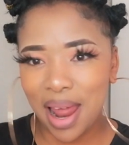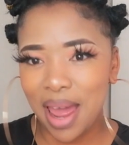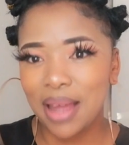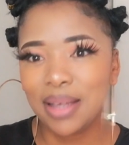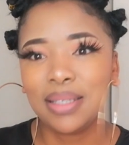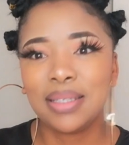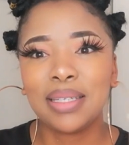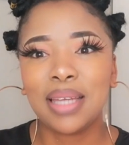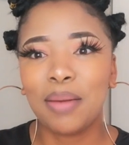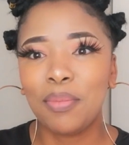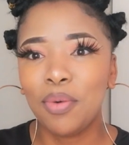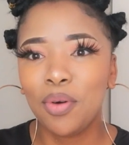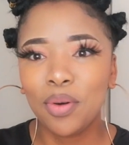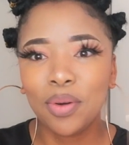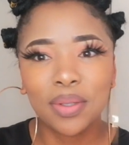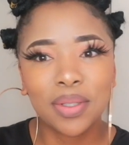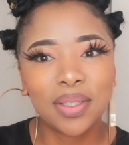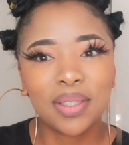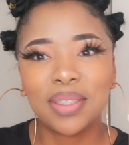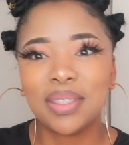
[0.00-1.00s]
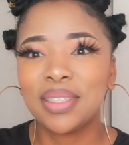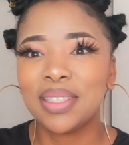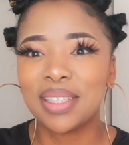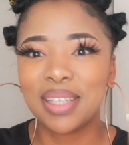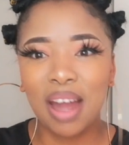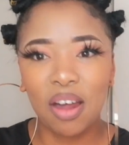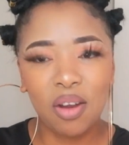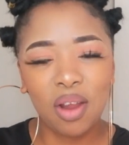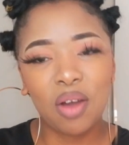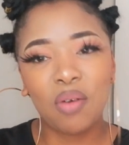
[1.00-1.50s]
right, yabo.
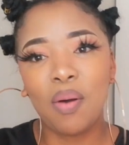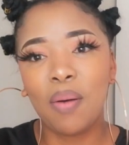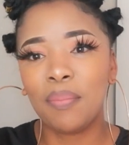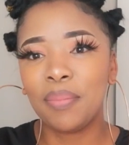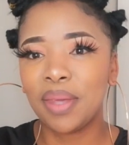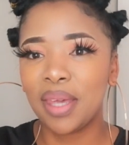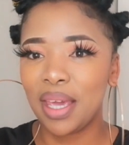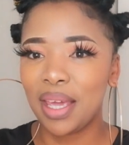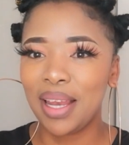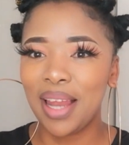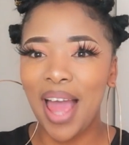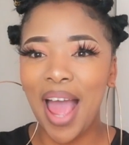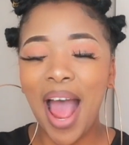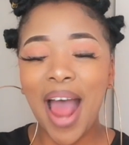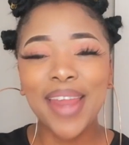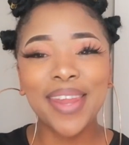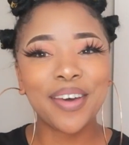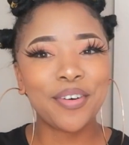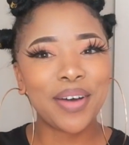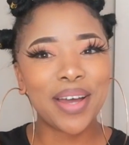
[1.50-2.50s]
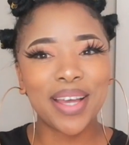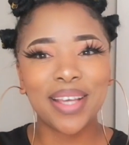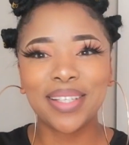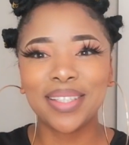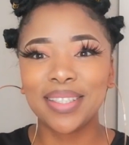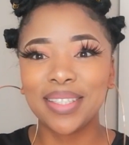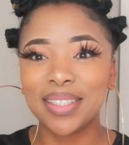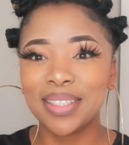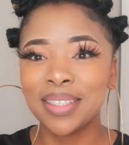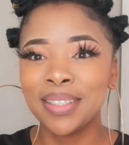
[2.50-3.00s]
Siqale ukwamkela.
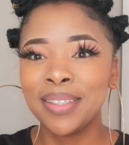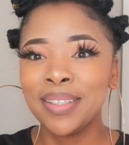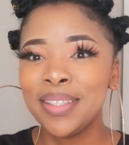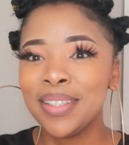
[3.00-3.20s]
Otherwise,